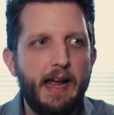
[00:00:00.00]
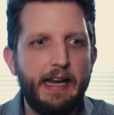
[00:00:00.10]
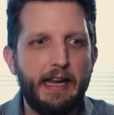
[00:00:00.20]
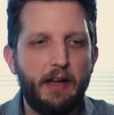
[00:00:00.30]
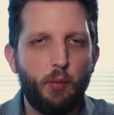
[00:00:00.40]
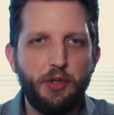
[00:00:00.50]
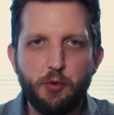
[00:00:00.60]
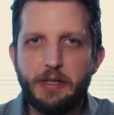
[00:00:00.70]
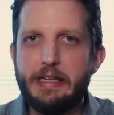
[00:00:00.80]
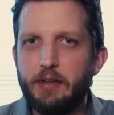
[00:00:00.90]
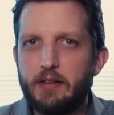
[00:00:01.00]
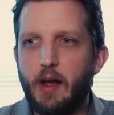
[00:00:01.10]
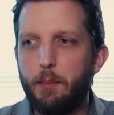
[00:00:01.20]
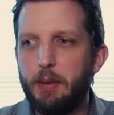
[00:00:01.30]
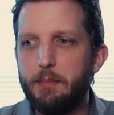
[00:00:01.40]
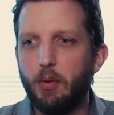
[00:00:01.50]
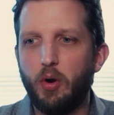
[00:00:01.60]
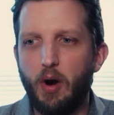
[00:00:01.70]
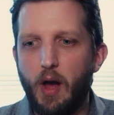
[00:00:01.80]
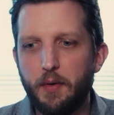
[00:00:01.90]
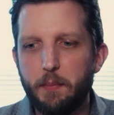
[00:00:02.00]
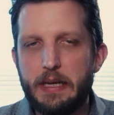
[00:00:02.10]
And when you give it to people or other